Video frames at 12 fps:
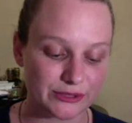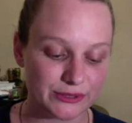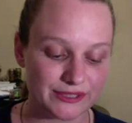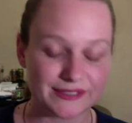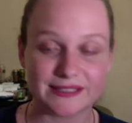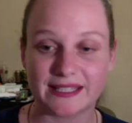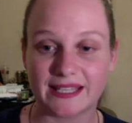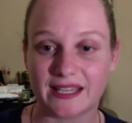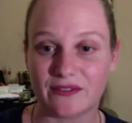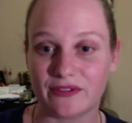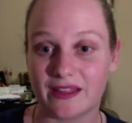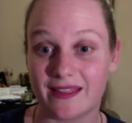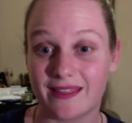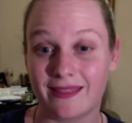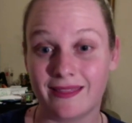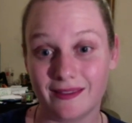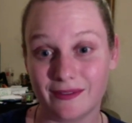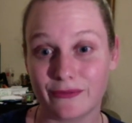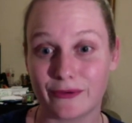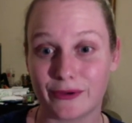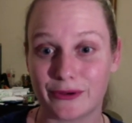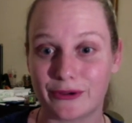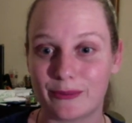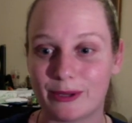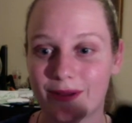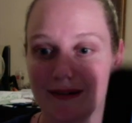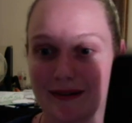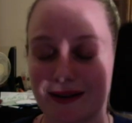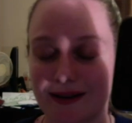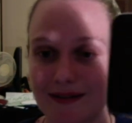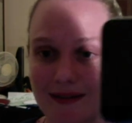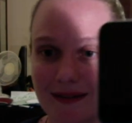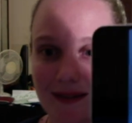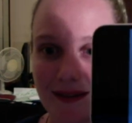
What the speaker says: could not leave this photo behind.